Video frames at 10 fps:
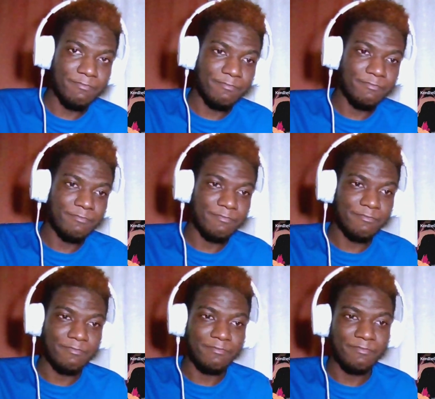
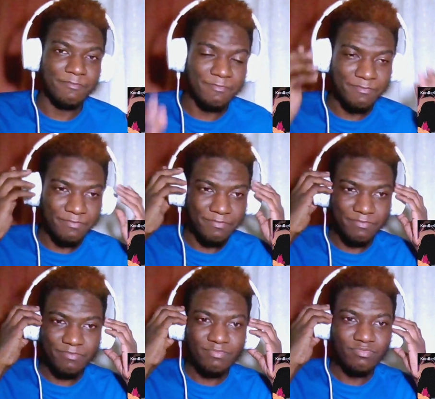
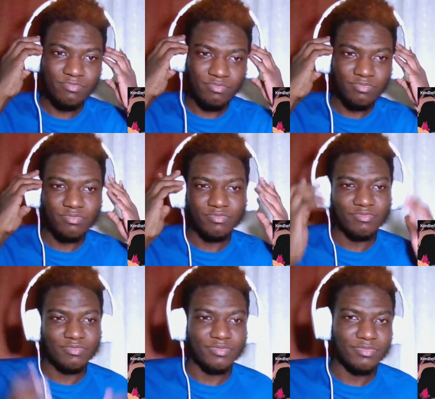
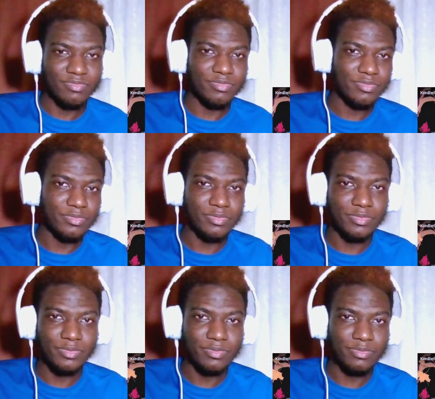
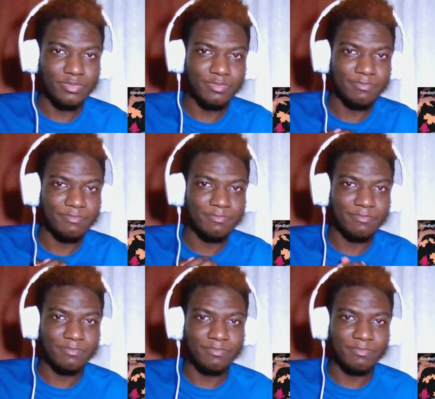(no one is talking)